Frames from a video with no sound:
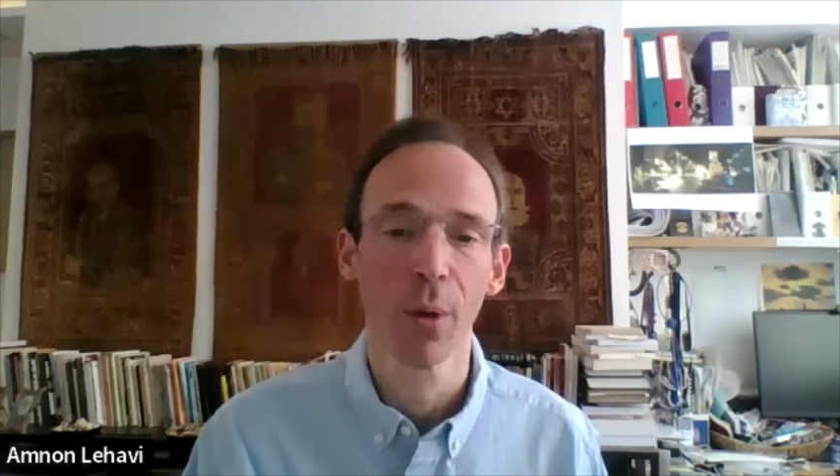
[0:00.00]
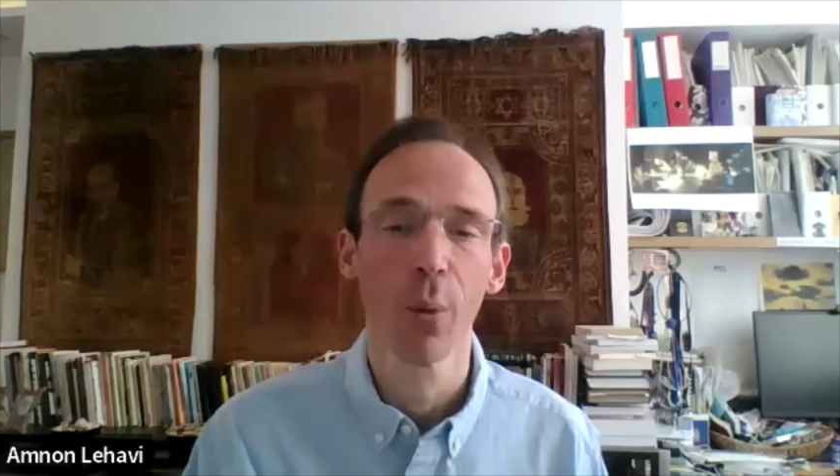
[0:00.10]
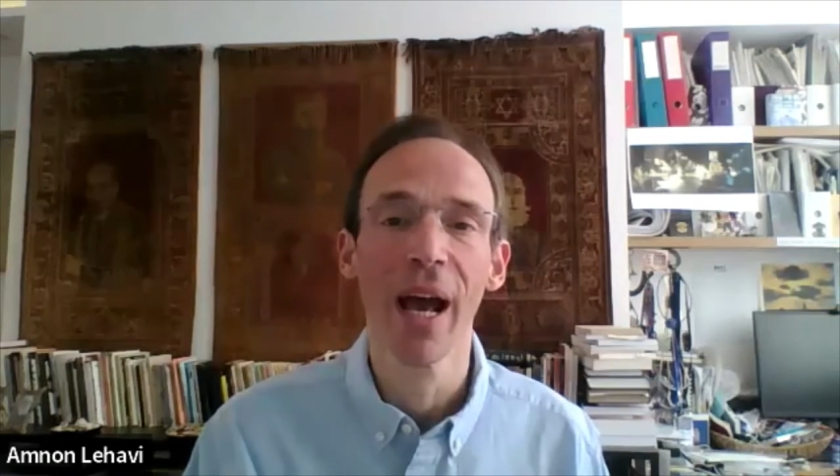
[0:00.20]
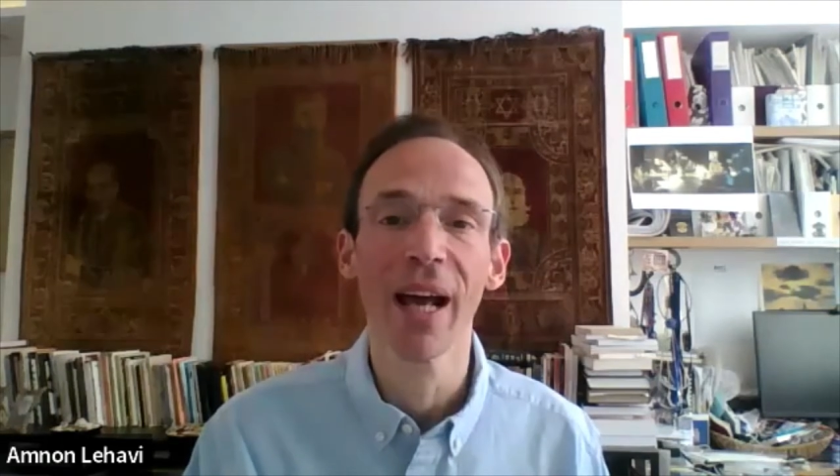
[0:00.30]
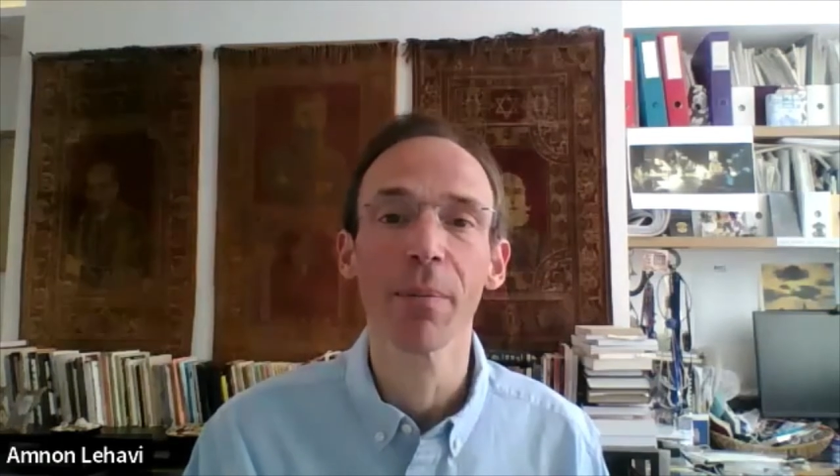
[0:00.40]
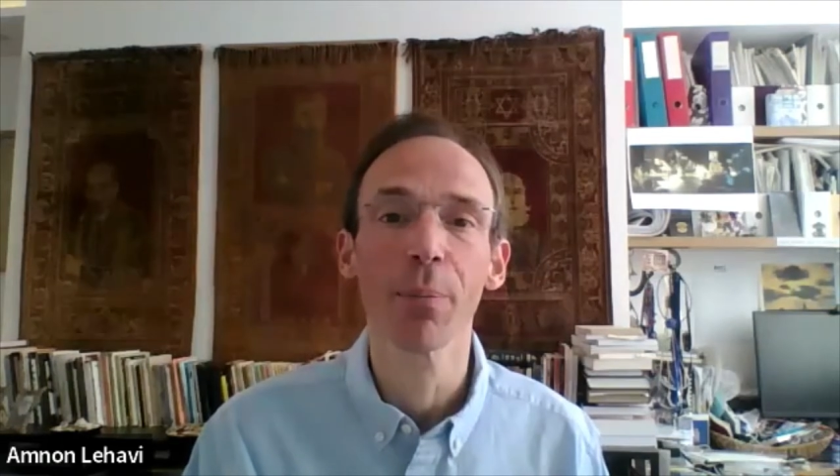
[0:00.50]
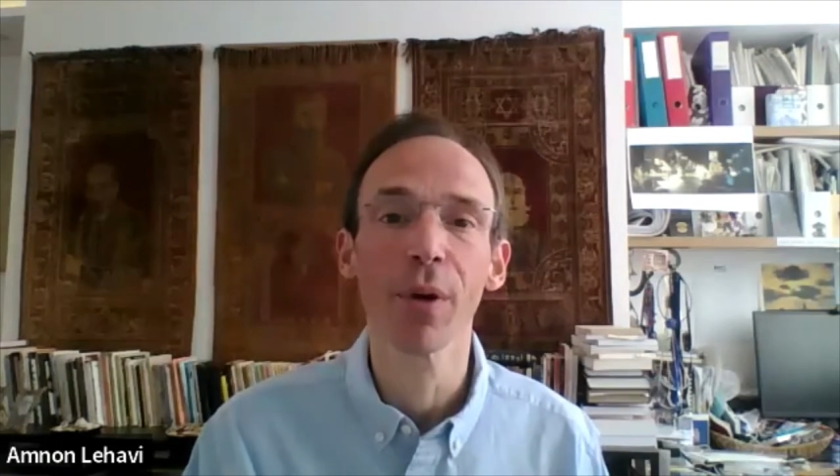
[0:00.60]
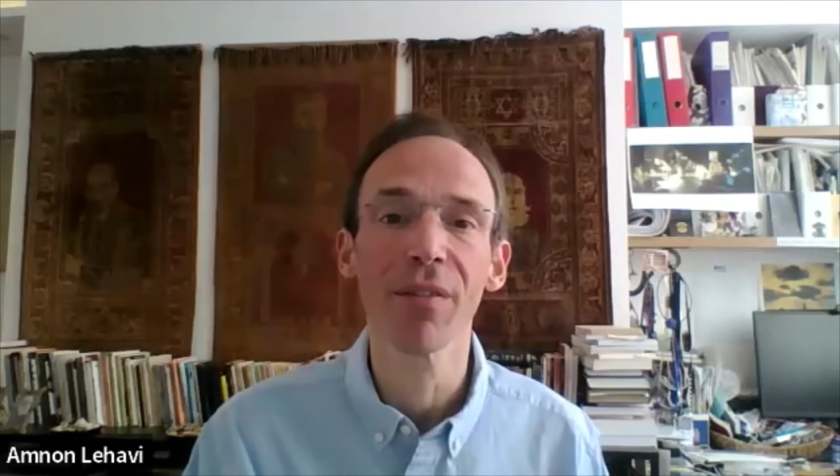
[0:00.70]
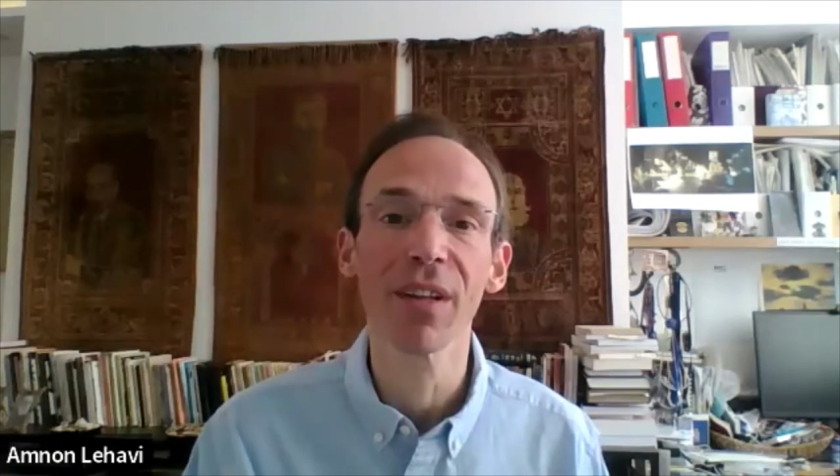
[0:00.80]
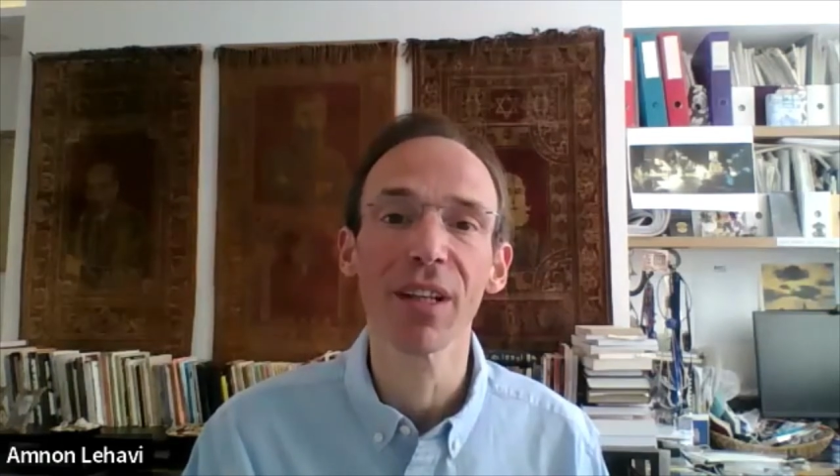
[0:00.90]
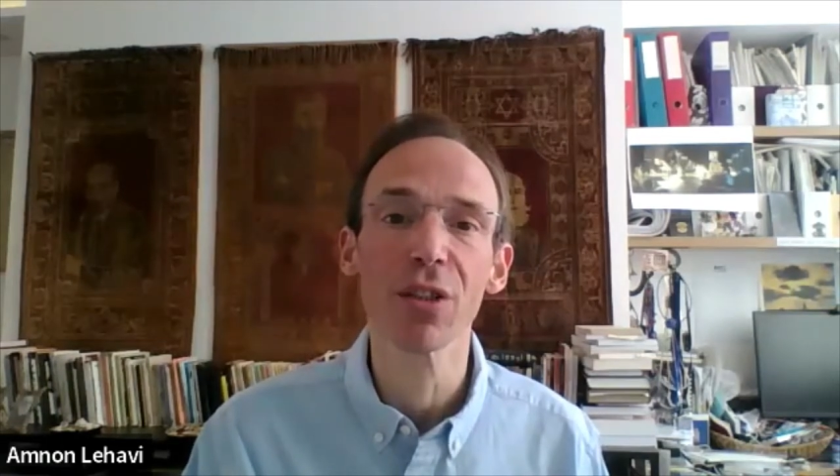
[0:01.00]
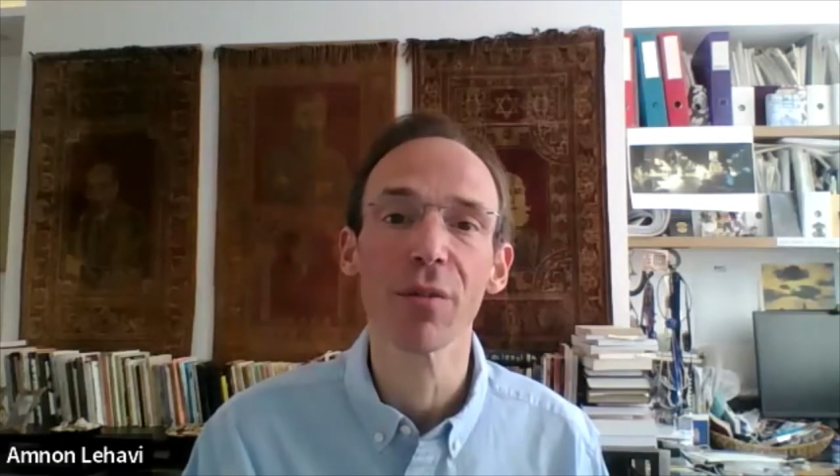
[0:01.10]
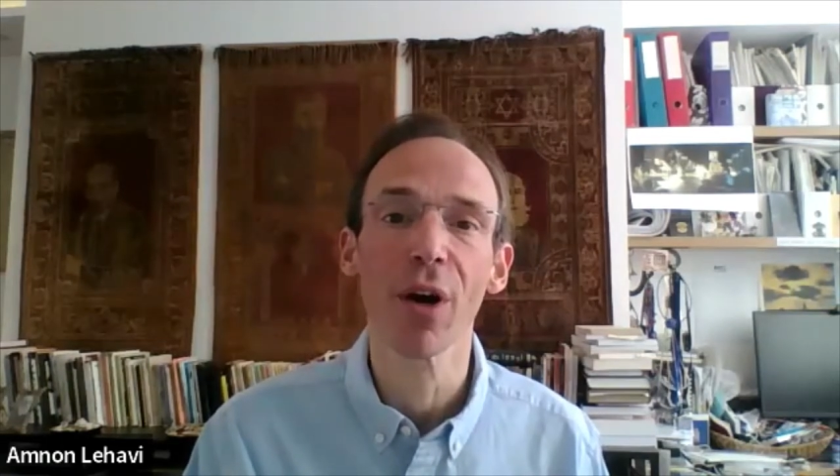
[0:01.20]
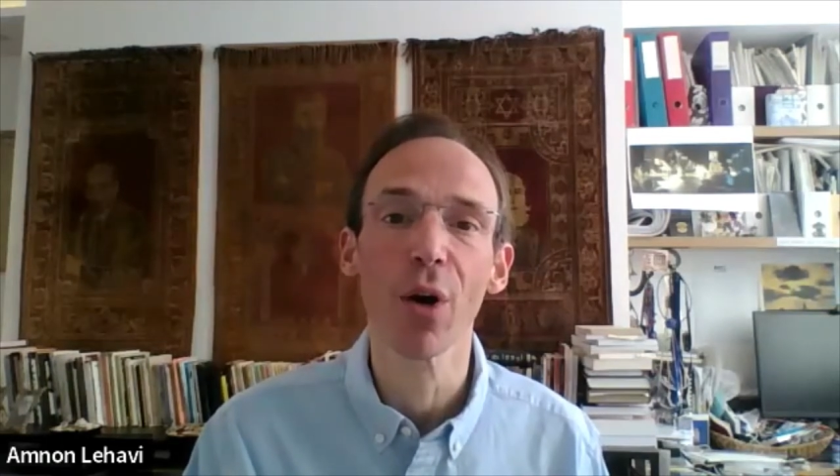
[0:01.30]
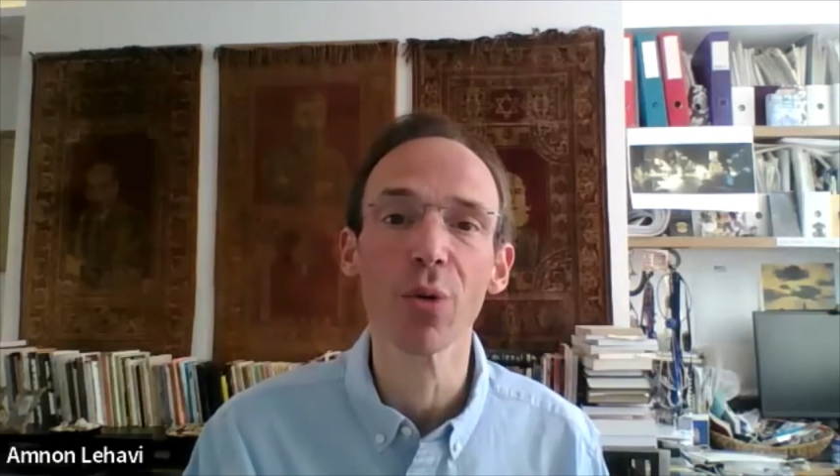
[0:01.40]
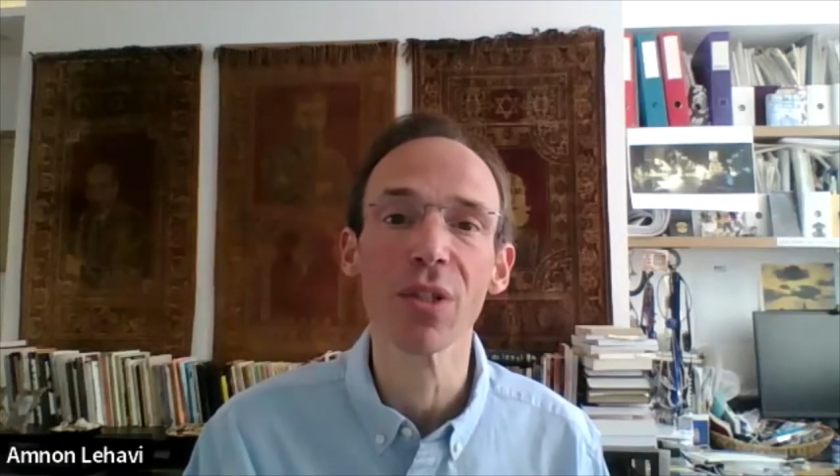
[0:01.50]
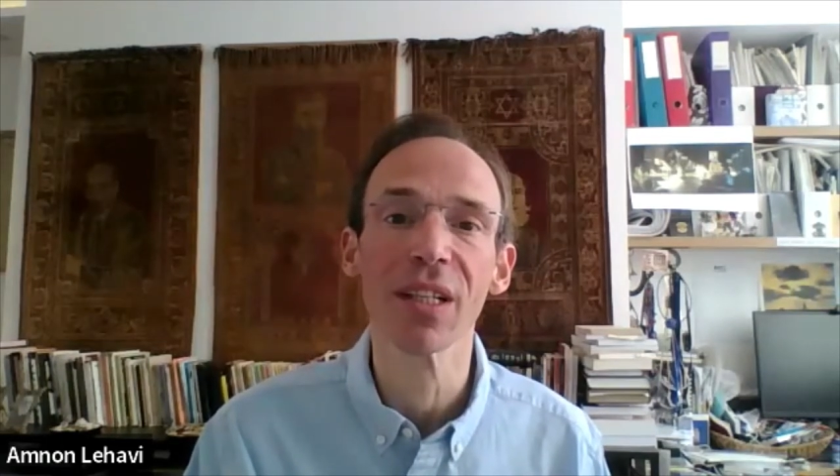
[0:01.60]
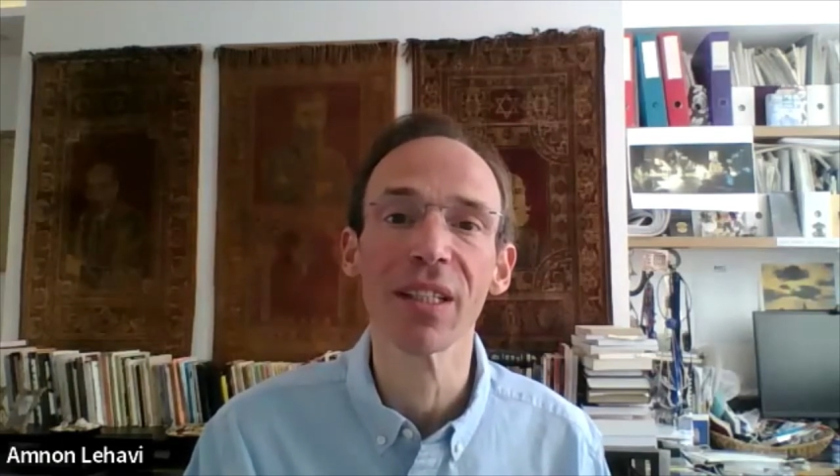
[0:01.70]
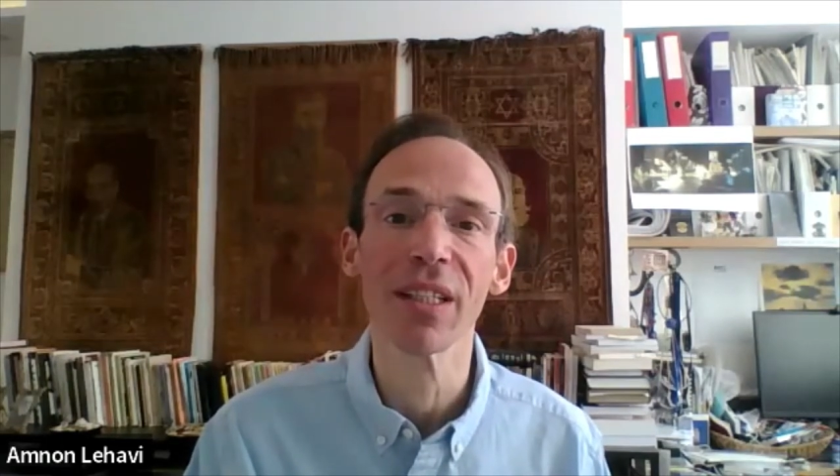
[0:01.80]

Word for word: We had the privilege of hosting